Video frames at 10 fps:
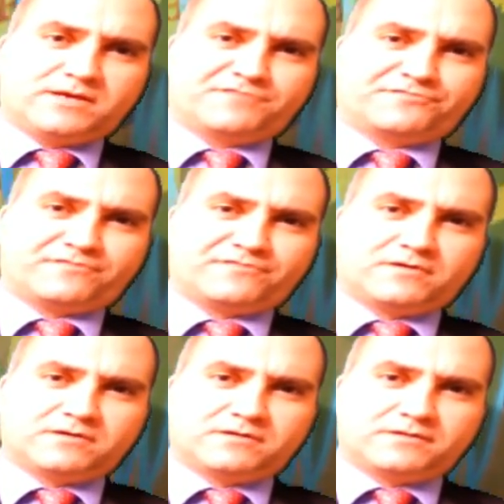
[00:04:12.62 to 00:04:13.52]
If
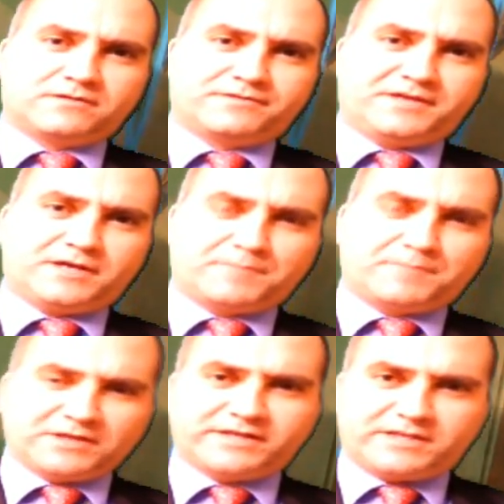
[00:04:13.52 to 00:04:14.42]
the
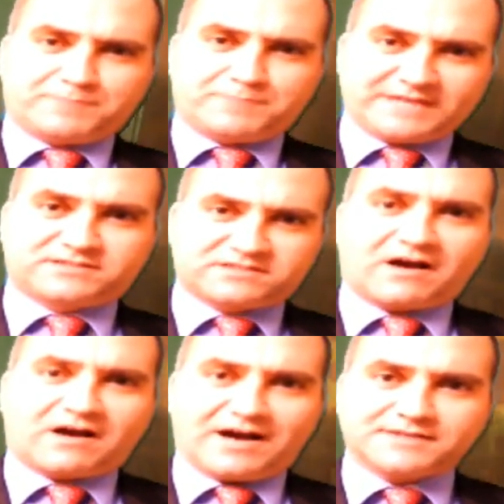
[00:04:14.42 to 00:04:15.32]
ability to pick
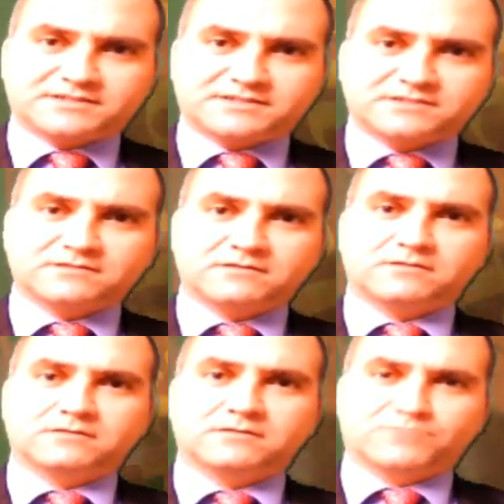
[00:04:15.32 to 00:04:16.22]
stocks
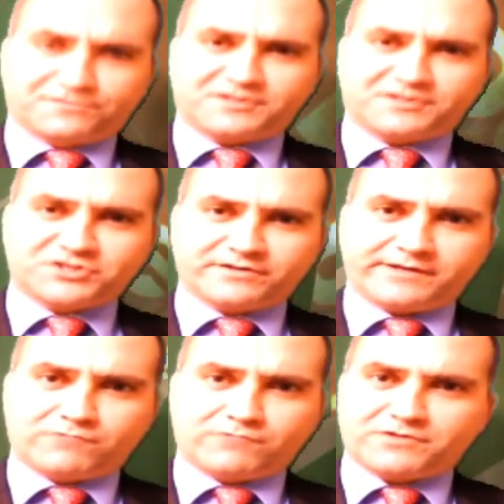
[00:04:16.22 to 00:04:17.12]

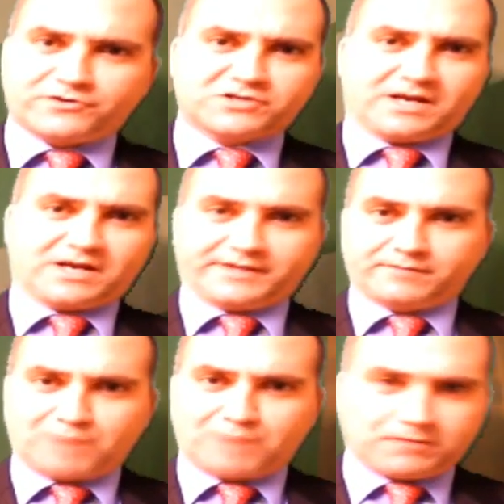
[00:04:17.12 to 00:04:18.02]
proficiently, whether you're
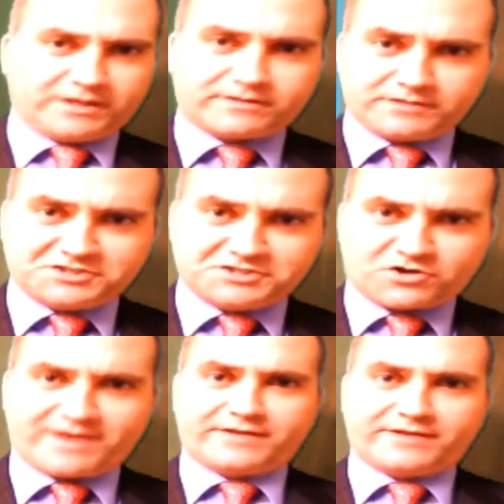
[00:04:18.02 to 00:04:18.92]
talking publicly
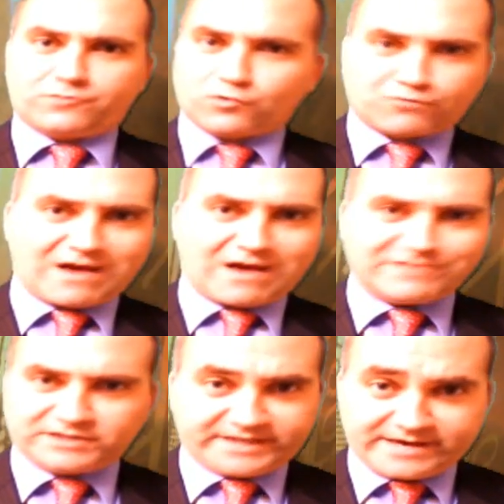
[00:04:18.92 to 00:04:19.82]
traded or
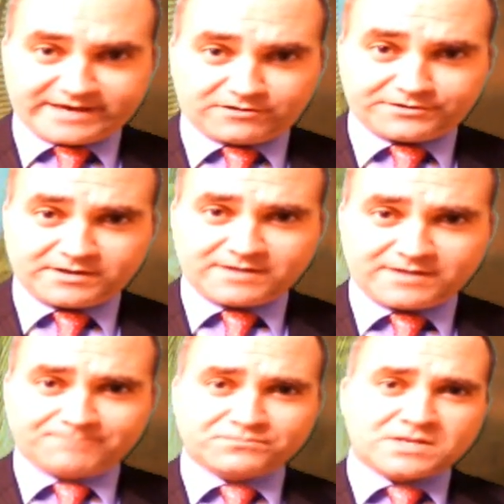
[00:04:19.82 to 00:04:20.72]
privately held,
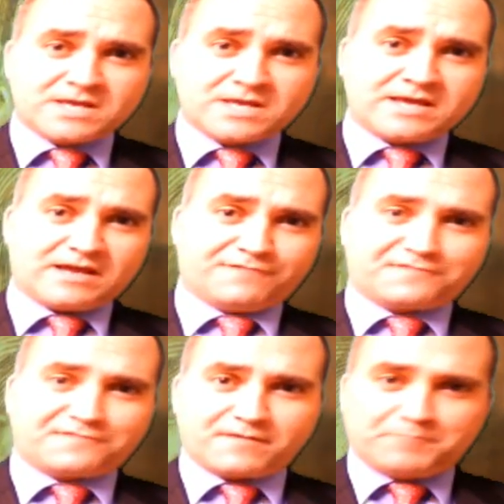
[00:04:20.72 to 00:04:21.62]

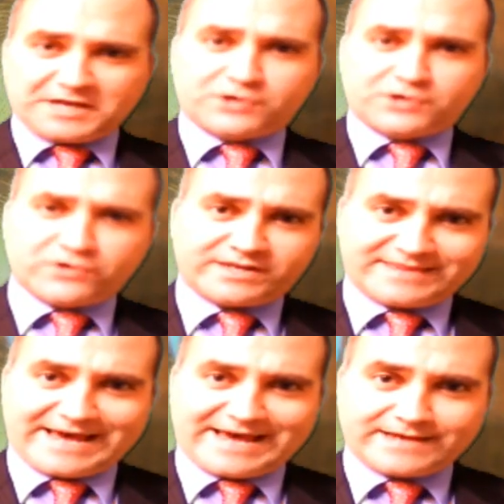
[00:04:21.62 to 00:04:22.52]
if being good
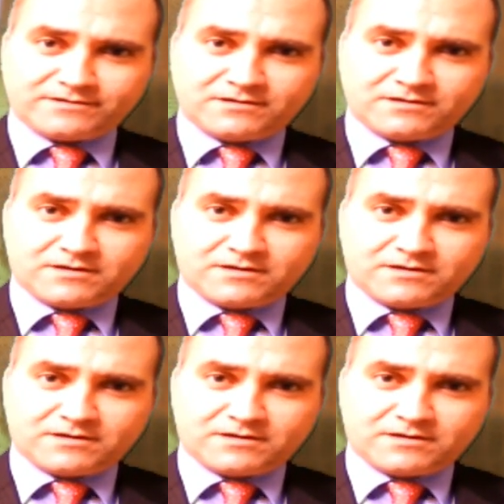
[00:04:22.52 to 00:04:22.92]
at that